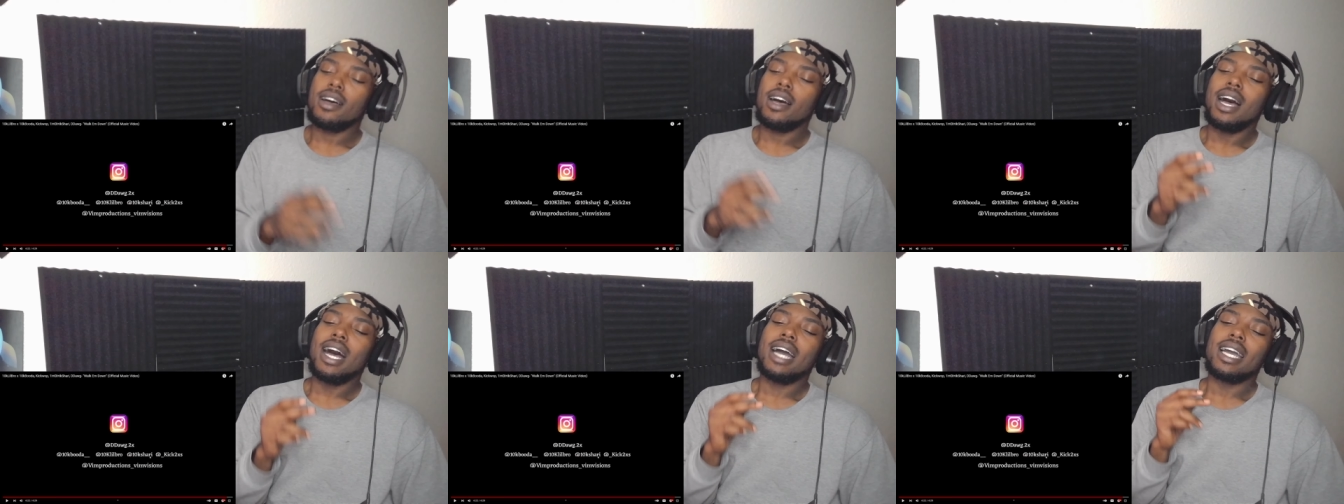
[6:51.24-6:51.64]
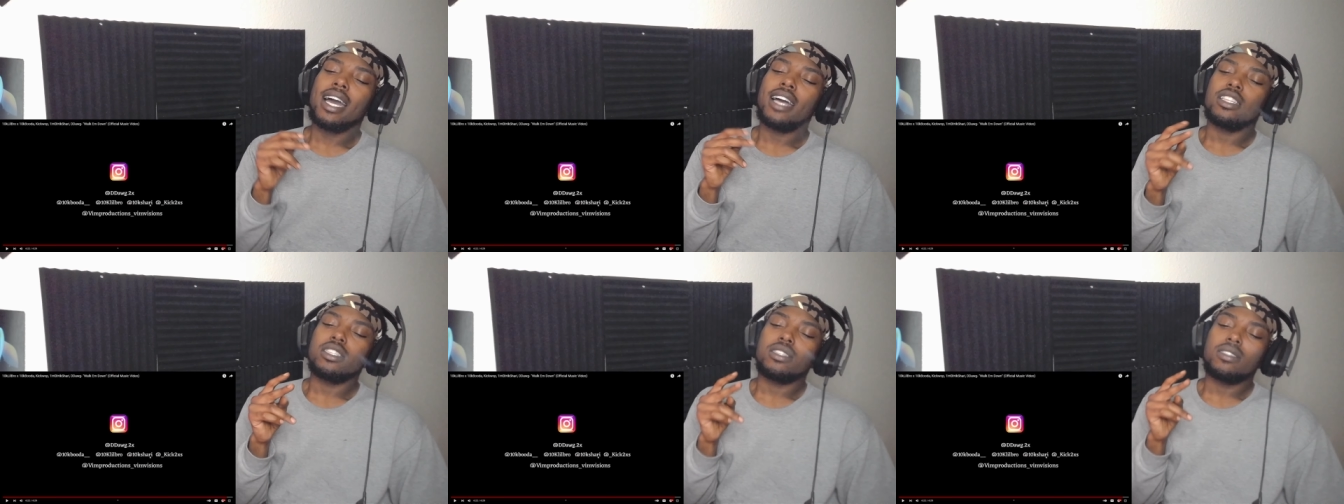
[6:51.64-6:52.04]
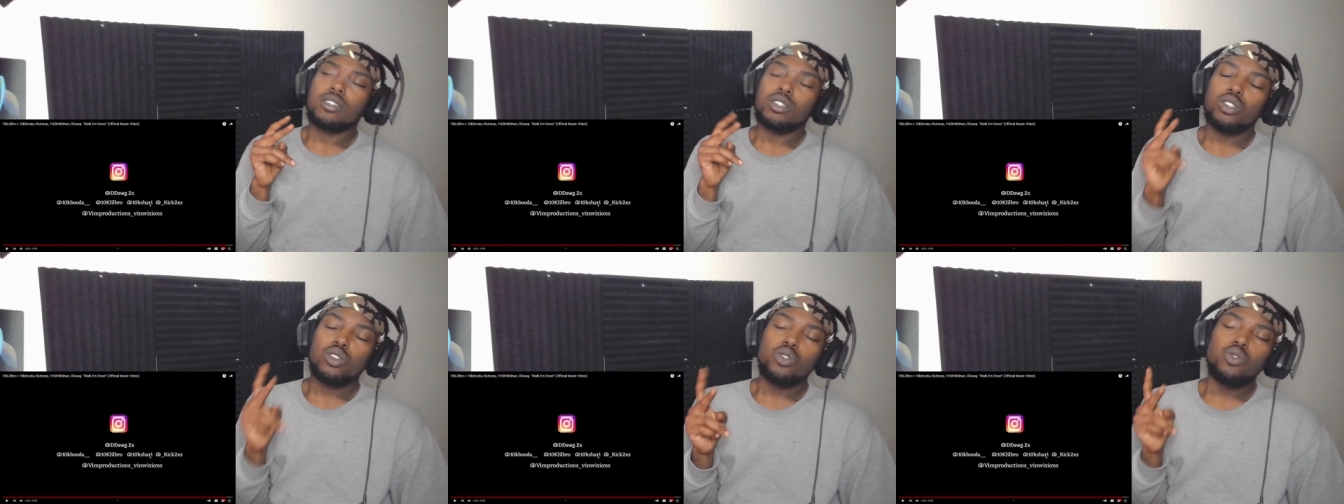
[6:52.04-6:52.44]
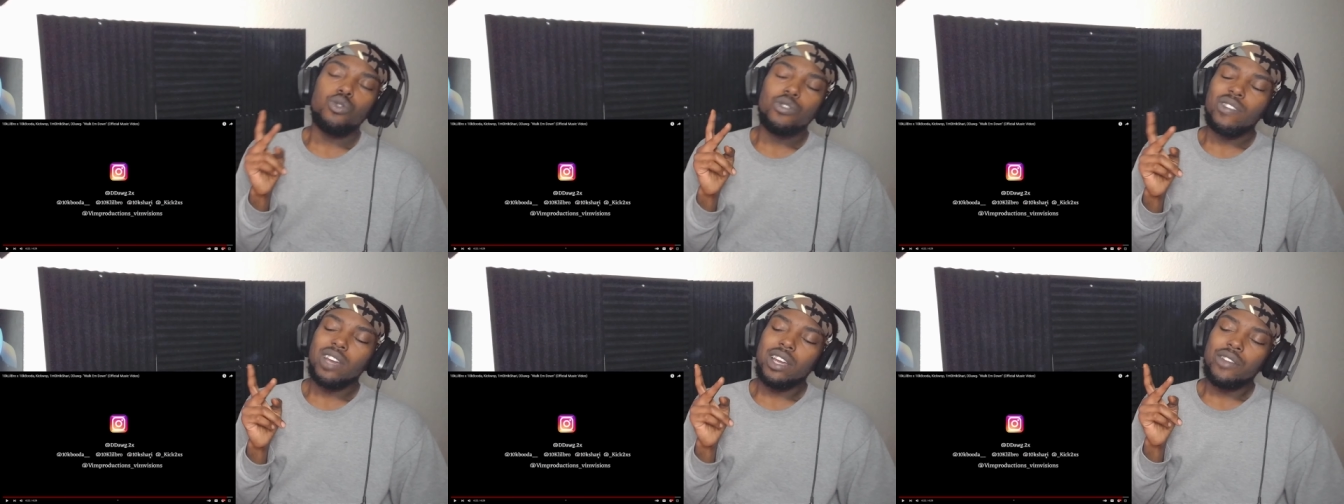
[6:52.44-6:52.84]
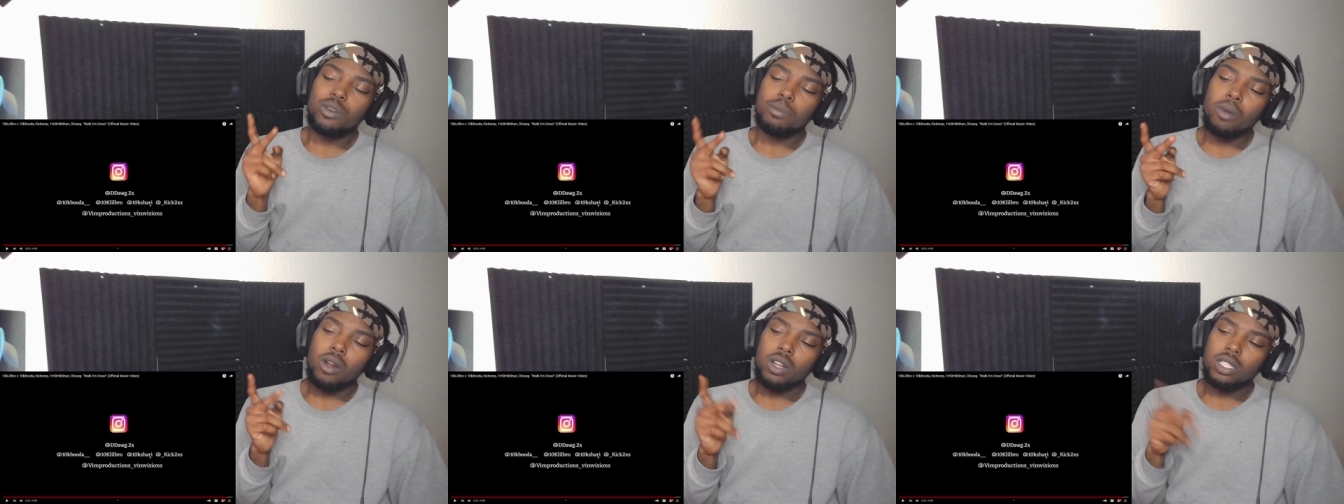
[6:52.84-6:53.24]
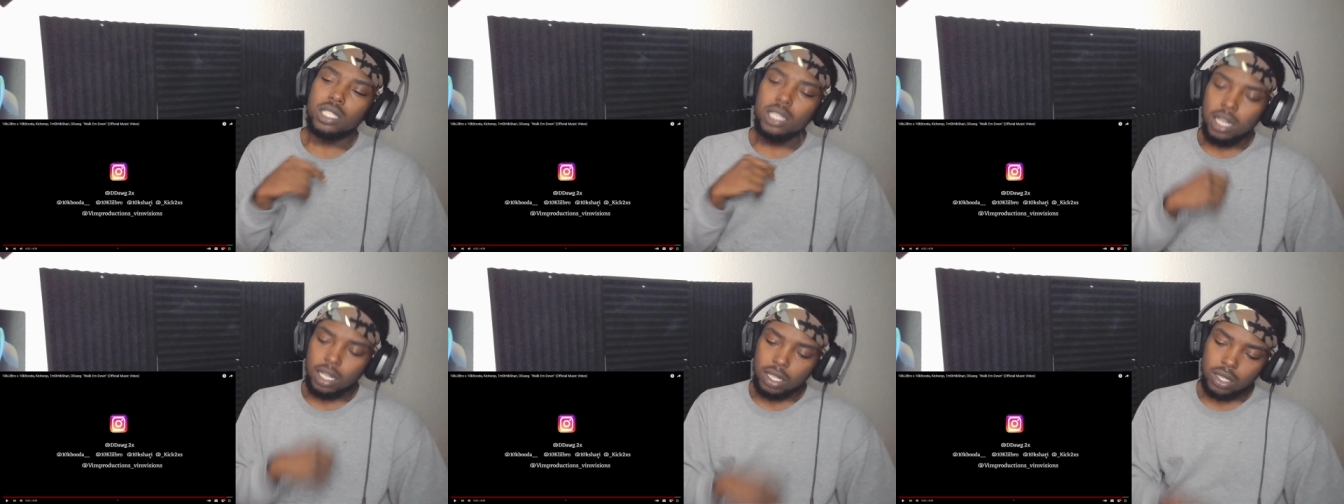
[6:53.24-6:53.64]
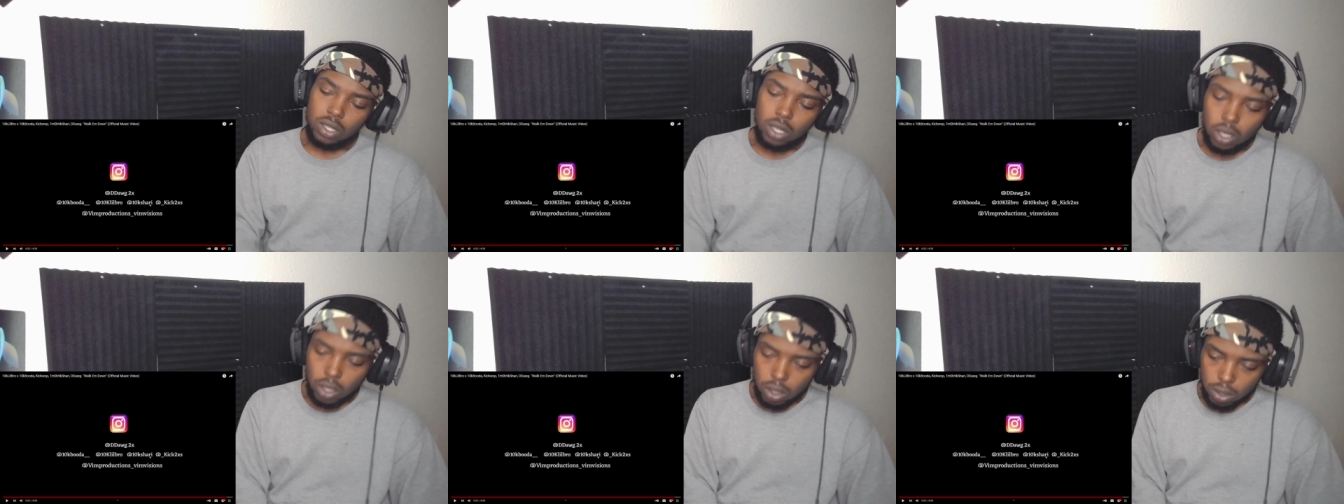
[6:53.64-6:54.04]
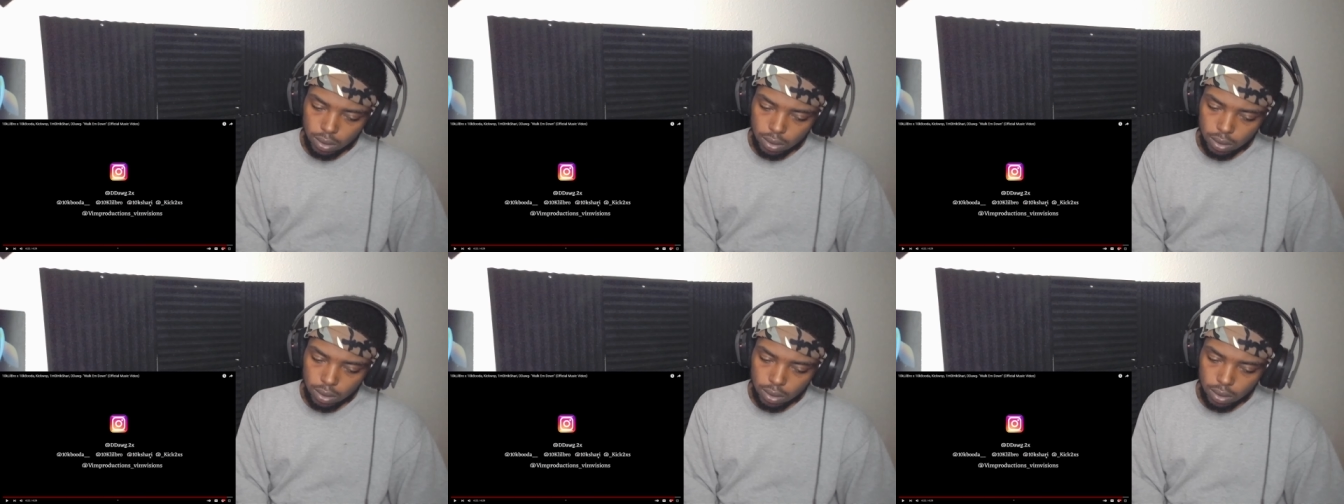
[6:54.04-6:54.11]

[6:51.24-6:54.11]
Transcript: I got two favorite parts of that song.